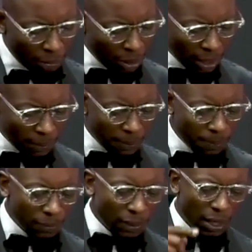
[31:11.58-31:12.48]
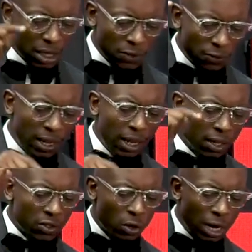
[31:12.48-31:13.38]
Abraham, as far
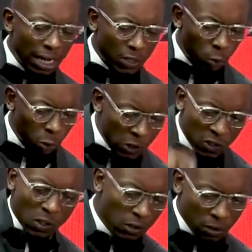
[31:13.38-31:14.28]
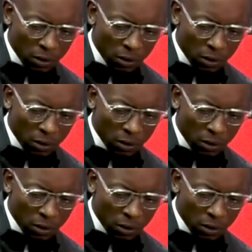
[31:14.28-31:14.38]
as your eyes will see,